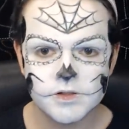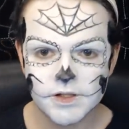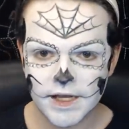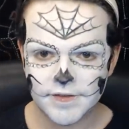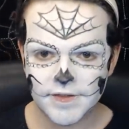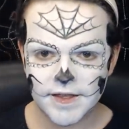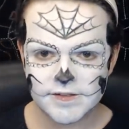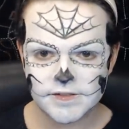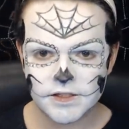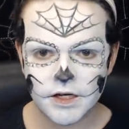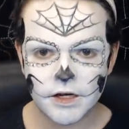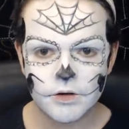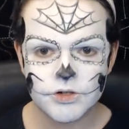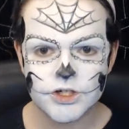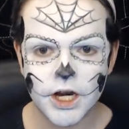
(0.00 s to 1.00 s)
So yeah, that's the
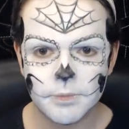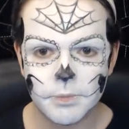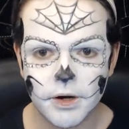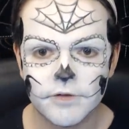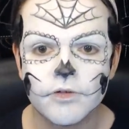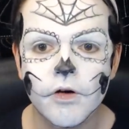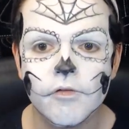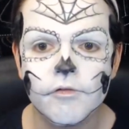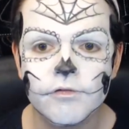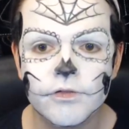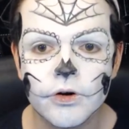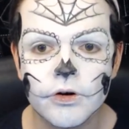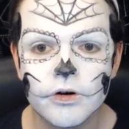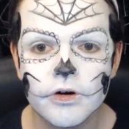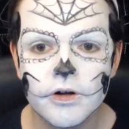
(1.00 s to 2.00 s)
nose shape I've gone
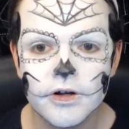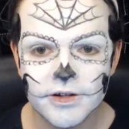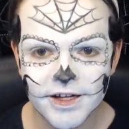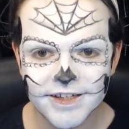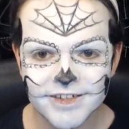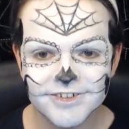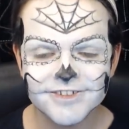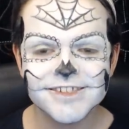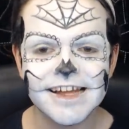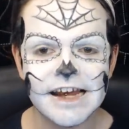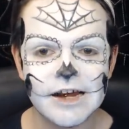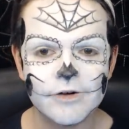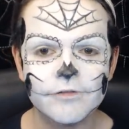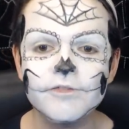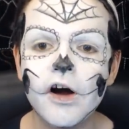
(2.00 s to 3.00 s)
for. Kind of looks
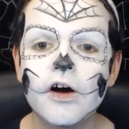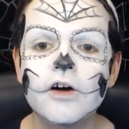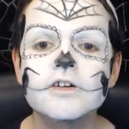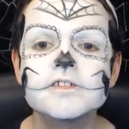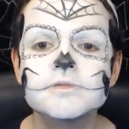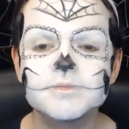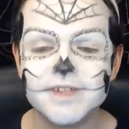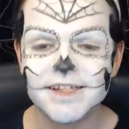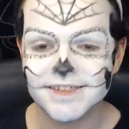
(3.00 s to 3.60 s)
like a little fox.